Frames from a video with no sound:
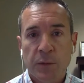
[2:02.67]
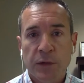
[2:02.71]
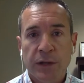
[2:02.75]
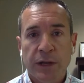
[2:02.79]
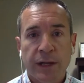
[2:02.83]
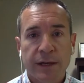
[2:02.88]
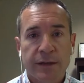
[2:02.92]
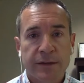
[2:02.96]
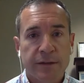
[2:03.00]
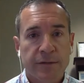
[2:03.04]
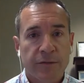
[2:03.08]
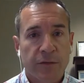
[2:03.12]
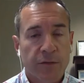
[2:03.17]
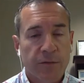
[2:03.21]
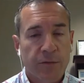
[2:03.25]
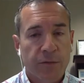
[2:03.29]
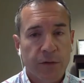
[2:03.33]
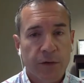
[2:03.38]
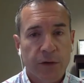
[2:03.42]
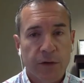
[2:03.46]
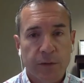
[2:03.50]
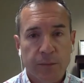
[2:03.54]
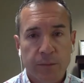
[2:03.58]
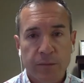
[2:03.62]
lot of different
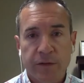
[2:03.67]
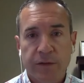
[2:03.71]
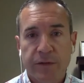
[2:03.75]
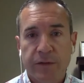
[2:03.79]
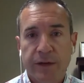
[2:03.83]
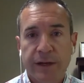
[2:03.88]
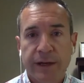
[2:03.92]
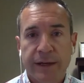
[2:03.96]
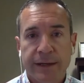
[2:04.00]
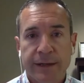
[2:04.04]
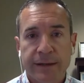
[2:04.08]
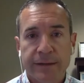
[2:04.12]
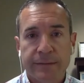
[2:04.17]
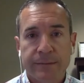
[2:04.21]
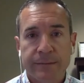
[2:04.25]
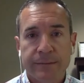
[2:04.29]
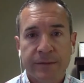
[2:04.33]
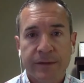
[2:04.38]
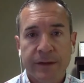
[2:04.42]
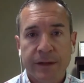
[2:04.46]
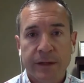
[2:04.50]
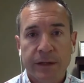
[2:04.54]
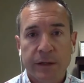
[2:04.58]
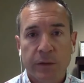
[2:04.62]
firms
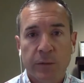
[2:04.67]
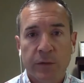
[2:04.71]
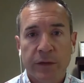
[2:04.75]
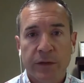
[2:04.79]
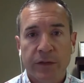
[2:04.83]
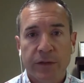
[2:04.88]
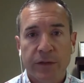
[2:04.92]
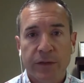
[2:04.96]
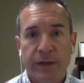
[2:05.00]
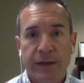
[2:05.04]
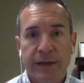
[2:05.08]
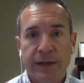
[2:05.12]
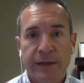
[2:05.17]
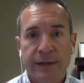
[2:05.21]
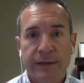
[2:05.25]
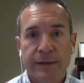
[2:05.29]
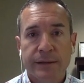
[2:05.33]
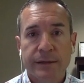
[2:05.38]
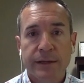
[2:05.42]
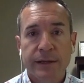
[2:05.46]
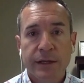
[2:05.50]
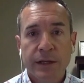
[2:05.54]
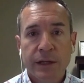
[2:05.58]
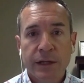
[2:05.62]
dealing with
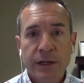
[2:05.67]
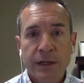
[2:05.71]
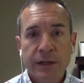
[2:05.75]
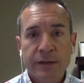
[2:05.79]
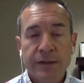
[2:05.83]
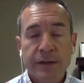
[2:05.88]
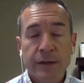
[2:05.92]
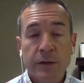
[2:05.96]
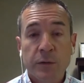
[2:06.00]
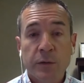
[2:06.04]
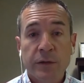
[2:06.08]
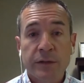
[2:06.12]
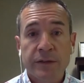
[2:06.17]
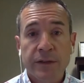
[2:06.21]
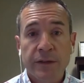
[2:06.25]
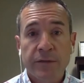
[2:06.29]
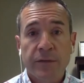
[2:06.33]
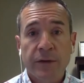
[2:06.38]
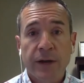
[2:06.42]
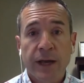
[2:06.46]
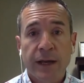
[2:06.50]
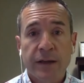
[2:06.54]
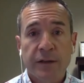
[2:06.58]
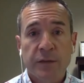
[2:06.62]

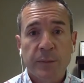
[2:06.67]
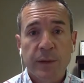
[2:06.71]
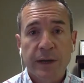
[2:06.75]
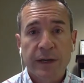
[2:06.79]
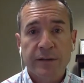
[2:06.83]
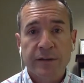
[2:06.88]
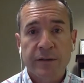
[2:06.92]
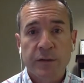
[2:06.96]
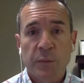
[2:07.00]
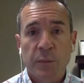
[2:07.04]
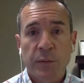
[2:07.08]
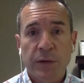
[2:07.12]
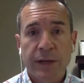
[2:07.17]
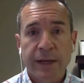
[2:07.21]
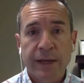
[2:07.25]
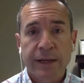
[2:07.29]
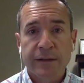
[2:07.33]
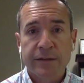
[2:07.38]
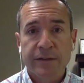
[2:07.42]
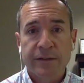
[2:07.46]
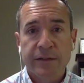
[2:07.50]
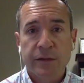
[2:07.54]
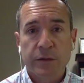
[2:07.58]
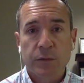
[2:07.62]
different aspects of the
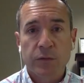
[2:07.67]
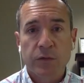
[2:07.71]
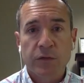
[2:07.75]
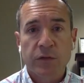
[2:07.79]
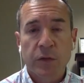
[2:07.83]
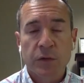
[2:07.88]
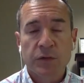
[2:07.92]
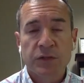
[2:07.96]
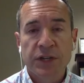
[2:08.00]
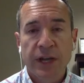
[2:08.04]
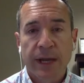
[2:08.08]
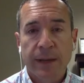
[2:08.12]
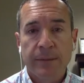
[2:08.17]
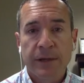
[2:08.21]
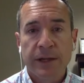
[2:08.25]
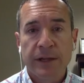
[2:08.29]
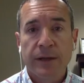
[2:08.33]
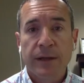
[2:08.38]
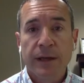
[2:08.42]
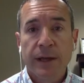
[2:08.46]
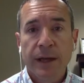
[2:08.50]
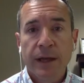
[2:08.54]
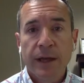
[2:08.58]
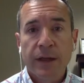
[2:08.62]
plan. So Jamie,
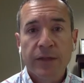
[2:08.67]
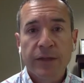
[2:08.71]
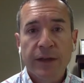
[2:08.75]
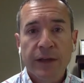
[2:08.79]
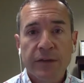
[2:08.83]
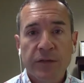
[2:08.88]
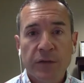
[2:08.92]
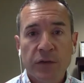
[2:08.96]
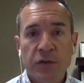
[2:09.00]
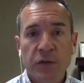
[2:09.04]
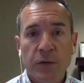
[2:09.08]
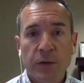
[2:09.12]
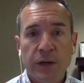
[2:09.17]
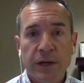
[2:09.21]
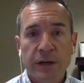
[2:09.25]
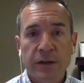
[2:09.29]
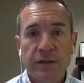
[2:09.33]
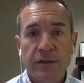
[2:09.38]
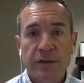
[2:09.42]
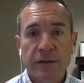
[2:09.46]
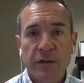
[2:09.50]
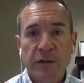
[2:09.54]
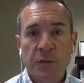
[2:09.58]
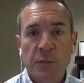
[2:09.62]
thanks for joining
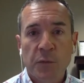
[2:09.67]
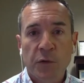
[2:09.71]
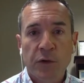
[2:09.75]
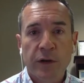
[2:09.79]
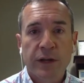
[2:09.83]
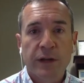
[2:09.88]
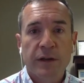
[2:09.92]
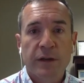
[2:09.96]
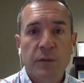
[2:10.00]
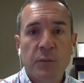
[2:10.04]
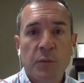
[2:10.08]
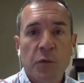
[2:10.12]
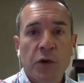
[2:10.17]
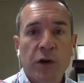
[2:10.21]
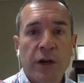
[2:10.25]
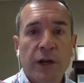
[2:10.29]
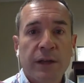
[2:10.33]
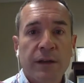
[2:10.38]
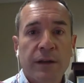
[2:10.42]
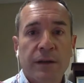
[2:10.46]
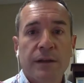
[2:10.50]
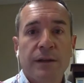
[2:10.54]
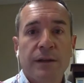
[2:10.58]
us this morning. Good morning.